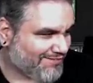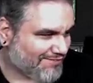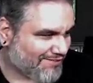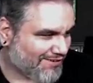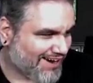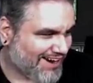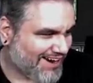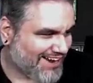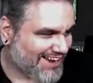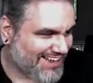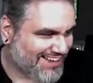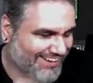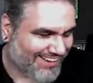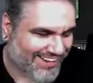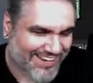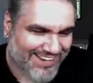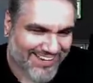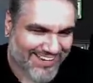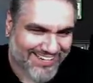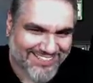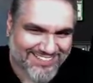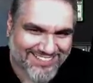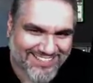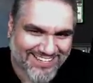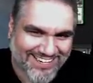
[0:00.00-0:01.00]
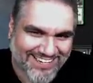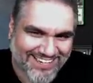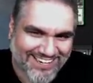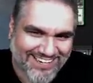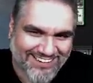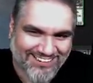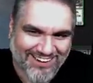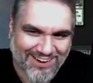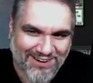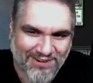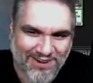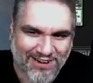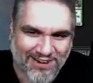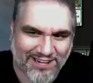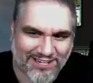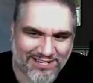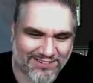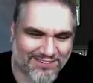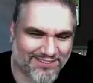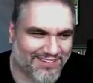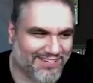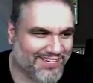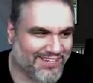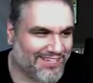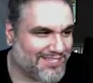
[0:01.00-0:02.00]
right. Right? Like it's like I like
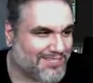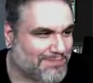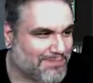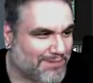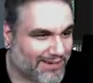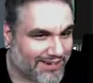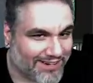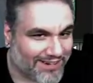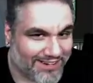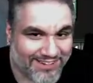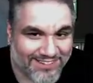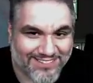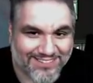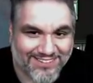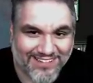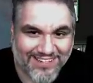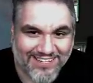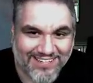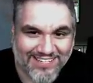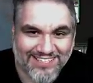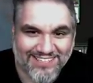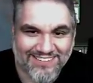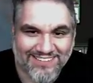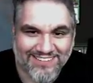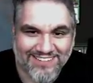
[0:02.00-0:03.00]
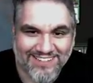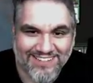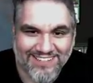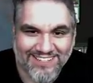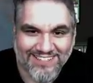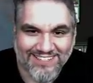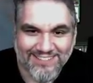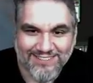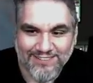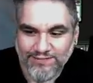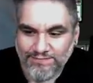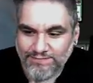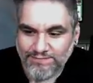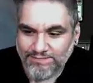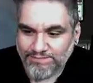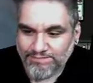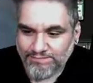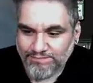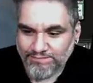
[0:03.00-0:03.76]
doing this, but I also like doing this.